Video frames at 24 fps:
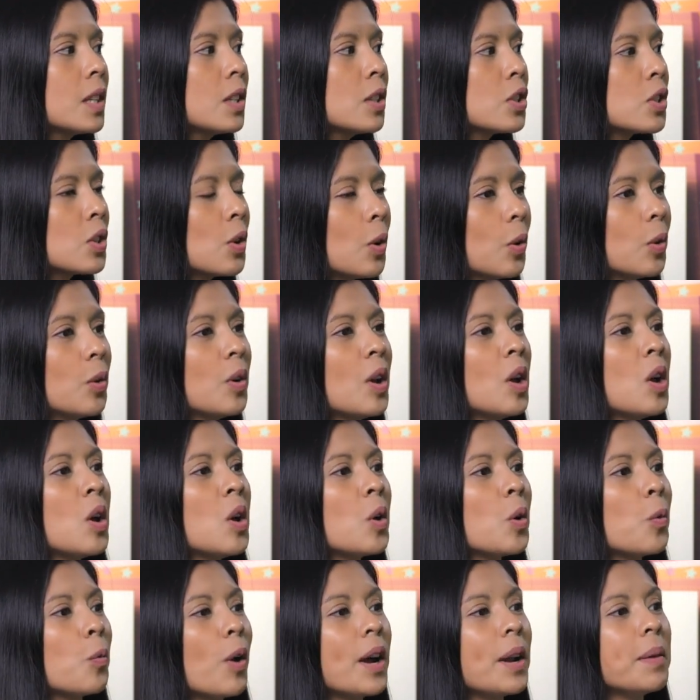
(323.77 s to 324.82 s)
So
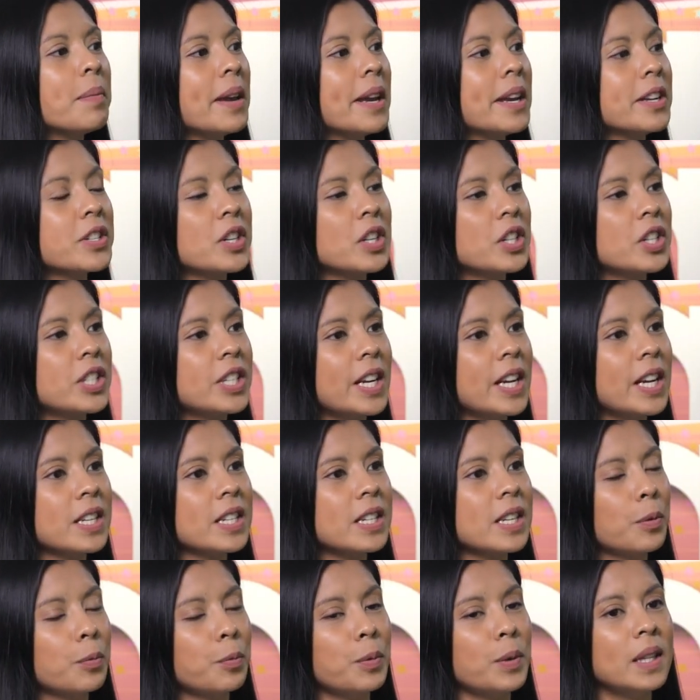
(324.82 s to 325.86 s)
one major change
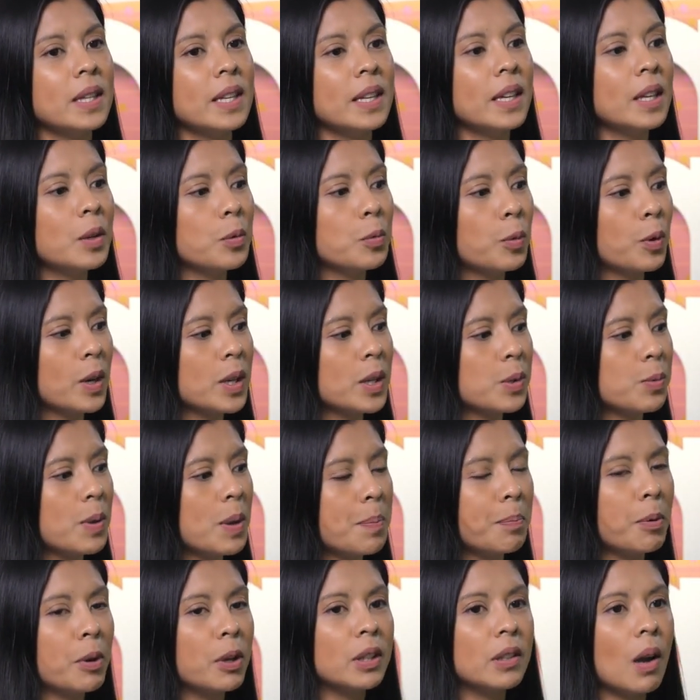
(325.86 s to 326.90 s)
that we did was we
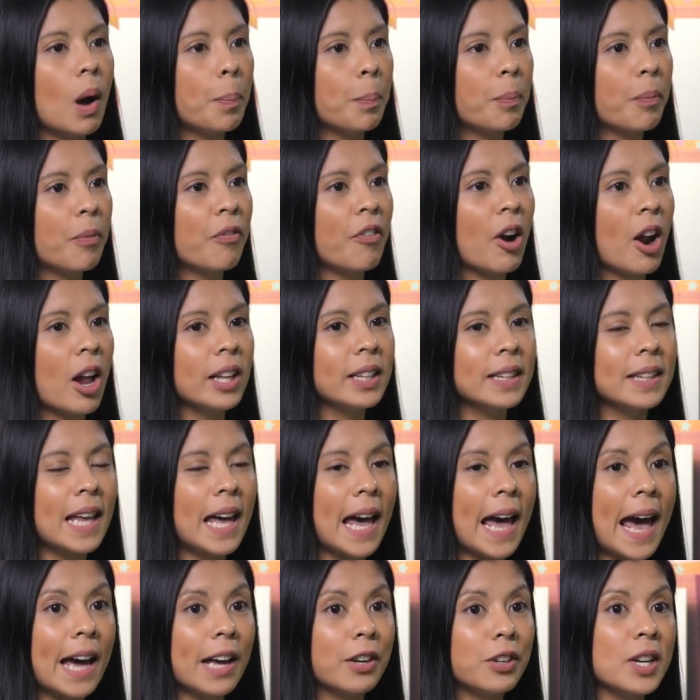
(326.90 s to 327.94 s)
put up front the
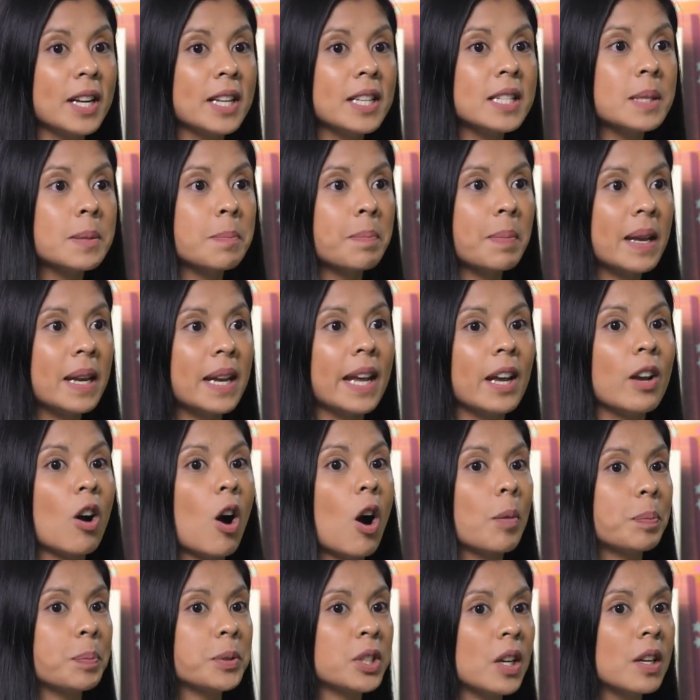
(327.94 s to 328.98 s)
address pinning
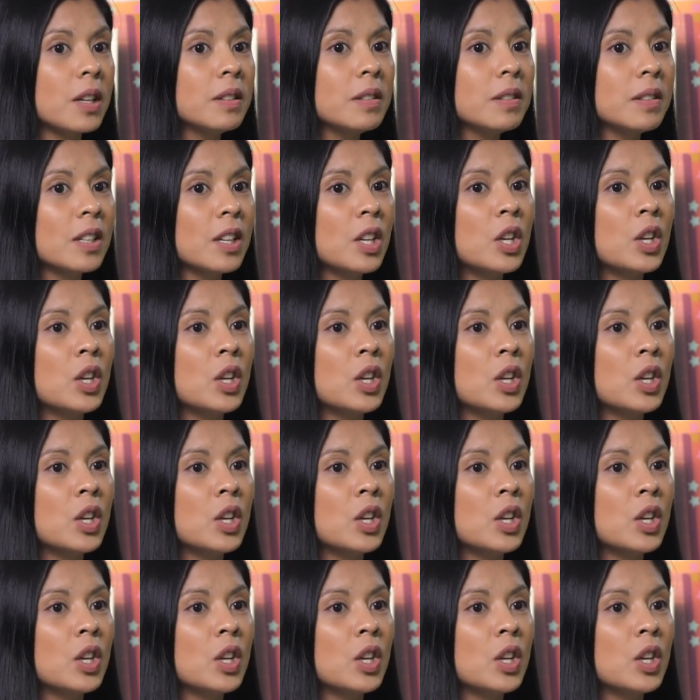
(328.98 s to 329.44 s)
option